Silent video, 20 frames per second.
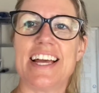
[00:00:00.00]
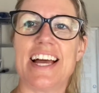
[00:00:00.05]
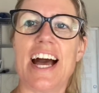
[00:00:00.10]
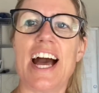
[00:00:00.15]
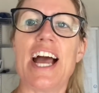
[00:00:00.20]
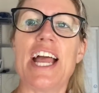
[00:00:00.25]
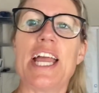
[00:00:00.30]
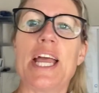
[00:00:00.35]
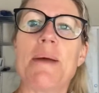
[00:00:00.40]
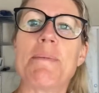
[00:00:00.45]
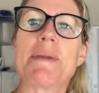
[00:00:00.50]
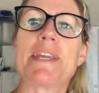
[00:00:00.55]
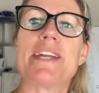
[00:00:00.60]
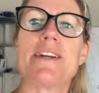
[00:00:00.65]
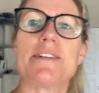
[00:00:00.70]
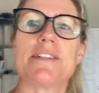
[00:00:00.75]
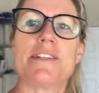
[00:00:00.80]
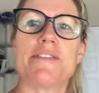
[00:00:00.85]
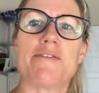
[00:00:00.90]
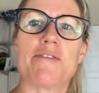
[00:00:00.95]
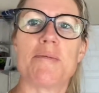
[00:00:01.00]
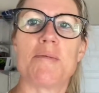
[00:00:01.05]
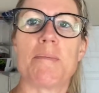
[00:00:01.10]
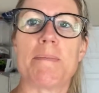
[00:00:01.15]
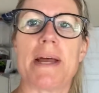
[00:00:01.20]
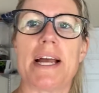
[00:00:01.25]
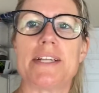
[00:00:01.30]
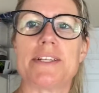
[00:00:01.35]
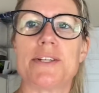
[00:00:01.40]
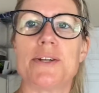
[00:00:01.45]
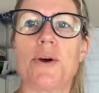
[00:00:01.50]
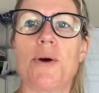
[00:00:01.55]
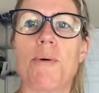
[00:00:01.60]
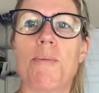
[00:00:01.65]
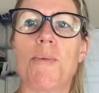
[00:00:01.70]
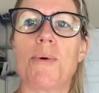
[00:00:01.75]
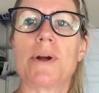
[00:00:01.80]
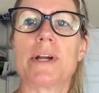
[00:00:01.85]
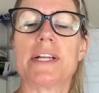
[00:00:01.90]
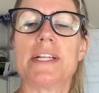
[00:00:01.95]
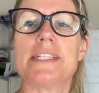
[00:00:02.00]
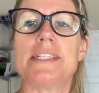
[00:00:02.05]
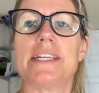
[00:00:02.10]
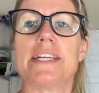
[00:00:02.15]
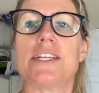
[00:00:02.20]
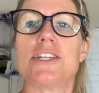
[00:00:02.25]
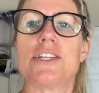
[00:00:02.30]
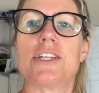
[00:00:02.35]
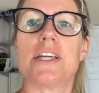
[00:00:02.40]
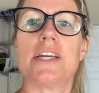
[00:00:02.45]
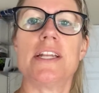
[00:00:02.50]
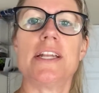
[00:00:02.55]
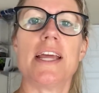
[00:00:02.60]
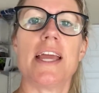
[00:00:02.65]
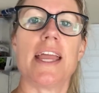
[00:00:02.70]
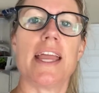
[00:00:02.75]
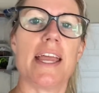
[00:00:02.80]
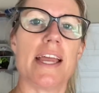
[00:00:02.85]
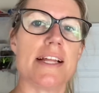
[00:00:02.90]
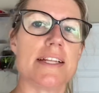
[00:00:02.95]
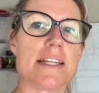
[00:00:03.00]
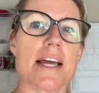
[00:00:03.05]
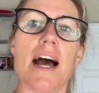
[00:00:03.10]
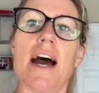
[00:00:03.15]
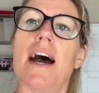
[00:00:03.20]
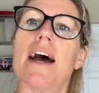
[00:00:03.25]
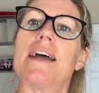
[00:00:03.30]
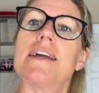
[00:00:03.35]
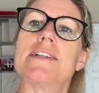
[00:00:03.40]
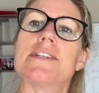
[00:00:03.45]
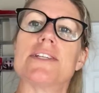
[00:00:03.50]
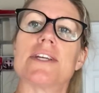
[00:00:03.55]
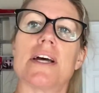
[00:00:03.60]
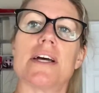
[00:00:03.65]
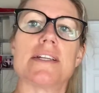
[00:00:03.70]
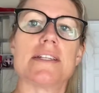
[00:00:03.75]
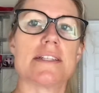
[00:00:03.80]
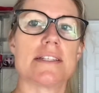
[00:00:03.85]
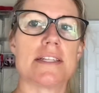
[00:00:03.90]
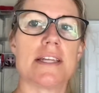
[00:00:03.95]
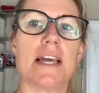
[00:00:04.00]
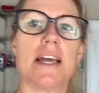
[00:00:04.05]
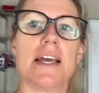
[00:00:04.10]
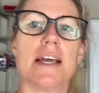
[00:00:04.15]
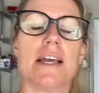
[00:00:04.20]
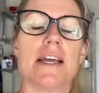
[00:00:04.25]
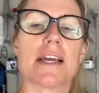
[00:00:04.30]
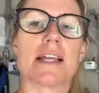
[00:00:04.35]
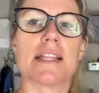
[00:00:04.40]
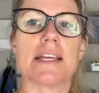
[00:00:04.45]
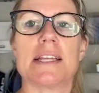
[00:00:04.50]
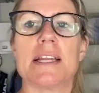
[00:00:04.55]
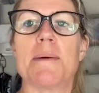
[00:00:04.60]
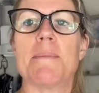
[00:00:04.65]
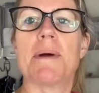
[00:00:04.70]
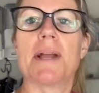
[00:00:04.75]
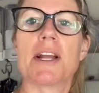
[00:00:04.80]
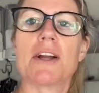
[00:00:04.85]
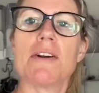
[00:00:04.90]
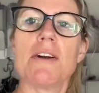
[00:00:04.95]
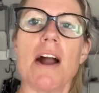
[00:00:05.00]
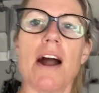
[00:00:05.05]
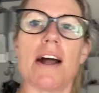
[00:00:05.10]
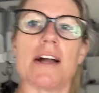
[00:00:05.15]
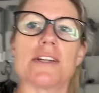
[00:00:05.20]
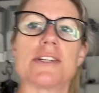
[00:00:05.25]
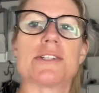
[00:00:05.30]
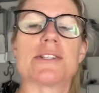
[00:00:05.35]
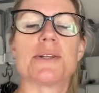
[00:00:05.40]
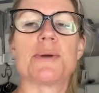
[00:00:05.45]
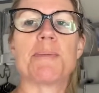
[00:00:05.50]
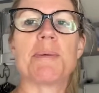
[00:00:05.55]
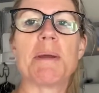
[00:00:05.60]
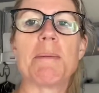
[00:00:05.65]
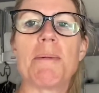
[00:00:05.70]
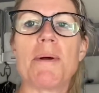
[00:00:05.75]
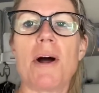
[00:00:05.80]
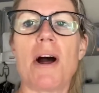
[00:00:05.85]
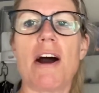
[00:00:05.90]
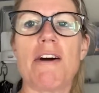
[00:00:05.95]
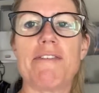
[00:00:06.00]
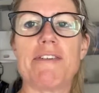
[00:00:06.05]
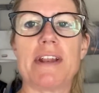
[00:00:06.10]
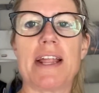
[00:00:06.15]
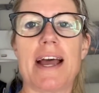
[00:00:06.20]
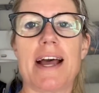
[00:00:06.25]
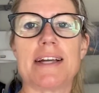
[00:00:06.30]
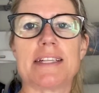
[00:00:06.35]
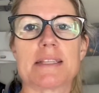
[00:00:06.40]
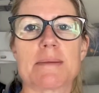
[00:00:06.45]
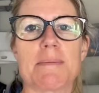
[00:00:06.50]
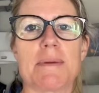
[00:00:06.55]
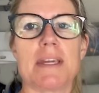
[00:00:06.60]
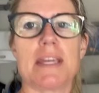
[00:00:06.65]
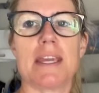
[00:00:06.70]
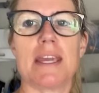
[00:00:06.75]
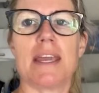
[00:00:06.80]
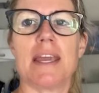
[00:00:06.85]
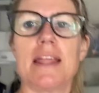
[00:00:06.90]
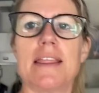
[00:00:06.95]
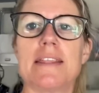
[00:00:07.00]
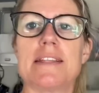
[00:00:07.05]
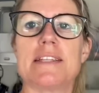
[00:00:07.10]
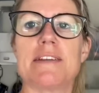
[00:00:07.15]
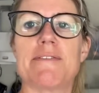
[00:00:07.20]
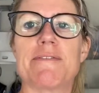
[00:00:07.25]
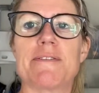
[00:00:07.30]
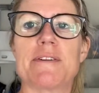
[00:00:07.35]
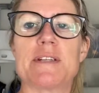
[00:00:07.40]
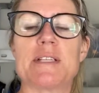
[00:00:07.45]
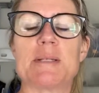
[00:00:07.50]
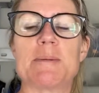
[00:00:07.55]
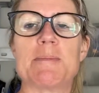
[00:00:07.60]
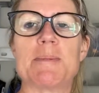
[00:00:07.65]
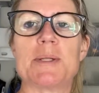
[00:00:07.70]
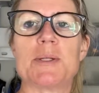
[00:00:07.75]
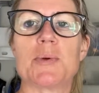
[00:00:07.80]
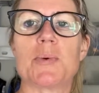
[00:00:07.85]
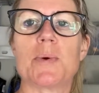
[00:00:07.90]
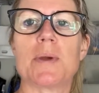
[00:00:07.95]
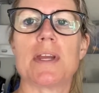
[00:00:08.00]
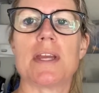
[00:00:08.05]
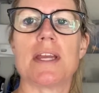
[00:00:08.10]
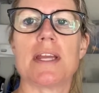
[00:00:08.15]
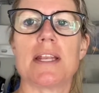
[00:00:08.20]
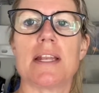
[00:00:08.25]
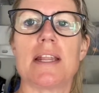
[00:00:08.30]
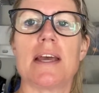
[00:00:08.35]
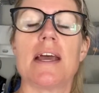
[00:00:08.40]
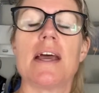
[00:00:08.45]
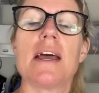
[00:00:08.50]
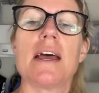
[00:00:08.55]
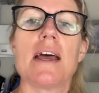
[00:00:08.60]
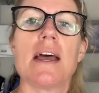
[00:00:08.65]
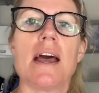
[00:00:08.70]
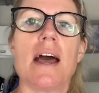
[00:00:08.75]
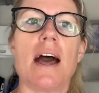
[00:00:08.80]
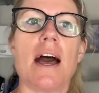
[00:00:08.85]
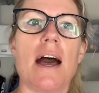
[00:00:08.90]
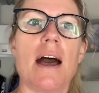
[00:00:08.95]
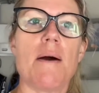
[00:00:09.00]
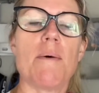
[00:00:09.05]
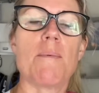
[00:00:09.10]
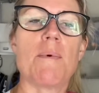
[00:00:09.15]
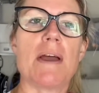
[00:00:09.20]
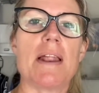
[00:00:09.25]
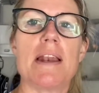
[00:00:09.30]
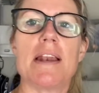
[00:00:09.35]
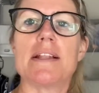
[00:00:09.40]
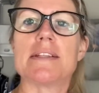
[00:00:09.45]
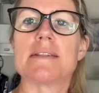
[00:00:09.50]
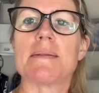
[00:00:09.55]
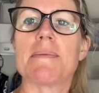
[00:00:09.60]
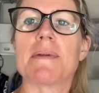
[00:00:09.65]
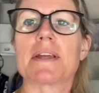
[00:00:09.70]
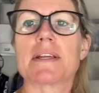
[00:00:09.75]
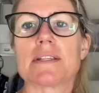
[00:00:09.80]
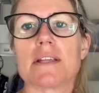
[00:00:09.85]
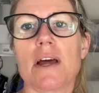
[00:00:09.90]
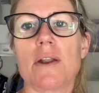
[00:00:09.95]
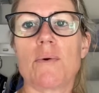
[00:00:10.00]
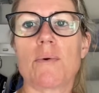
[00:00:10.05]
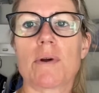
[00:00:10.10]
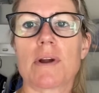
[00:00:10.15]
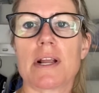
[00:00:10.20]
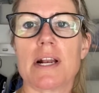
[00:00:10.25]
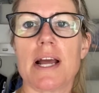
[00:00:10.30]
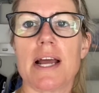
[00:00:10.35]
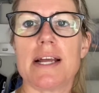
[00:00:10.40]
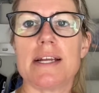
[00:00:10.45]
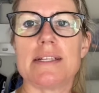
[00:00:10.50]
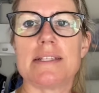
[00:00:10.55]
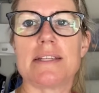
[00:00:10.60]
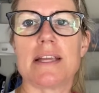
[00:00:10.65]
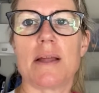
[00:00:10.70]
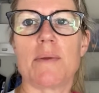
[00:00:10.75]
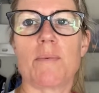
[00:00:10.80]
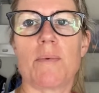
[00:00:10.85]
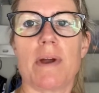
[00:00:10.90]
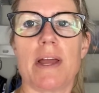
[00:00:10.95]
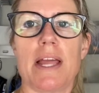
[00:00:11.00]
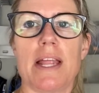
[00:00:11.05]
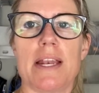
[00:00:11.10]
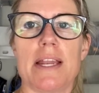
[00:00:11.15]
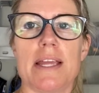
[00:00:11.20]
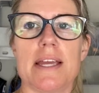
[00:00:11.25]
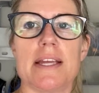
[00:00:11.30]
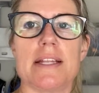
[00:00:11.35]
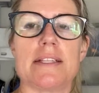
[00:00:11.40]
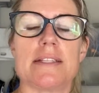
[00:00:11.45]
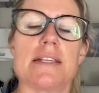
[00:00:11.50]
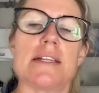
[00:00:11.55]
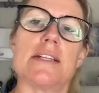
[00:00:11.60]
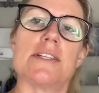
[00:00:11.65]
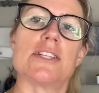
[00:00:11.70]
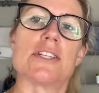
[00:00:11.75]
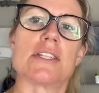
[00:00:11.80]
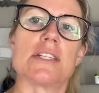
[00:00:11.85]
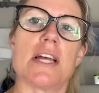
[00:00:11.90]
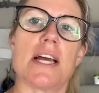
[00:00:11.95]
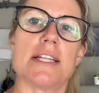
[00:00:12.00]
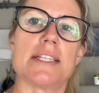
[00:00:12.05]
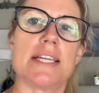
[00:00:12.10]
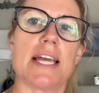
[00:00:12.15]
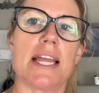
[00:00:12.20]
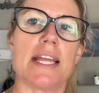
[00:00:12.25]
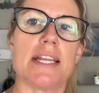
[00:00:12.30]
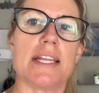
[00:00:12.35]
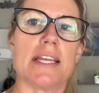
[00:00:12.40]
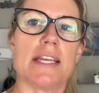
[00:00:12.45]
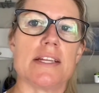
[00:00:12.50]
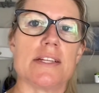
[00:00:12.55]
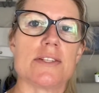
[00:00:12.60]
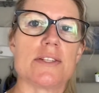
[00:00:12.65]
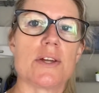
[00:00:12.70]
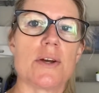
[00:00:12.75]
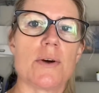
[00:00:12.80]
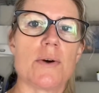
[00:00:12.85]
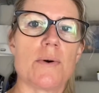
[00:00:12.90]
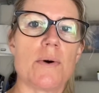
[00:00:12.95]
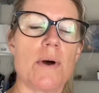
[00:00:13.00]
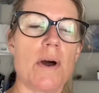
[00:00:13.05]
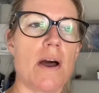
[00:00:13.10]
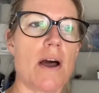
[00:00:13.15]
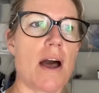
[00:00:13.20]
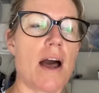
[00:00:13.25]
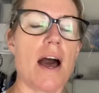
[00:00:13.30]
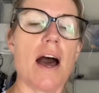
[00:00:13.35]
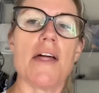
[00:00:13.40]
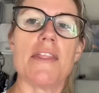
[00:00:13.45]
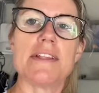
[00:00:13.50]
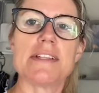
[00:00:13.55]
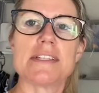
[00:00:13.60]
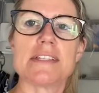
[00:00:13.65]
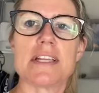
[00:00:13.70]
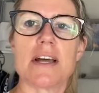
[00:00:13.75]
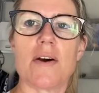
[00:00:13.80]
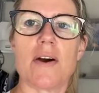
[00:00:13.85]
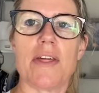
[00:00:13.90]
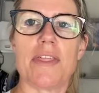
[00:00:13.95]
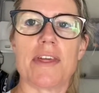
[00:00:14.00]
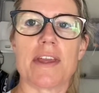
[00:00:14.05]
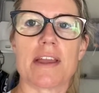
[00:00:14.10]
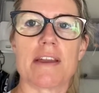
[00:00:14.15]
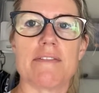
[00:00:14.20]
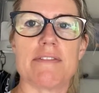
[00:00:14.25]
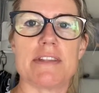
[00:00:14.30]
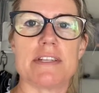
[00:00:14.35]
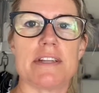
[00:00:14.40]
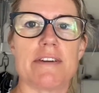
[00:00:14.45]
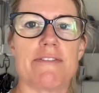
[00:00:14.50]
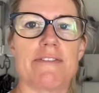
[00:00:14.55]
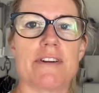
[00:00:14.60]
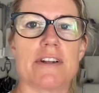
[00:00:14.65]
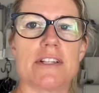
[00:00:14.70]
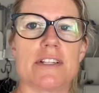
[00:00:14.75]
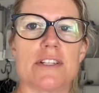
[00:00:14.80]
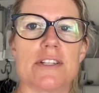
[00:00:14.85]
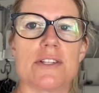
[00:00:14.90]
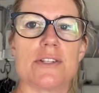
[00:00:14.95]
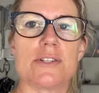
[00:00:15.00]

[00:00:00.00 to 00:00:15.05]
Hi, I'm Kirsten from Imagine Home Organization, and I just cleaned up my garage. So people often ask me the difference between when something is unorganized and when it's just not tidy. So this is how I think of the difference.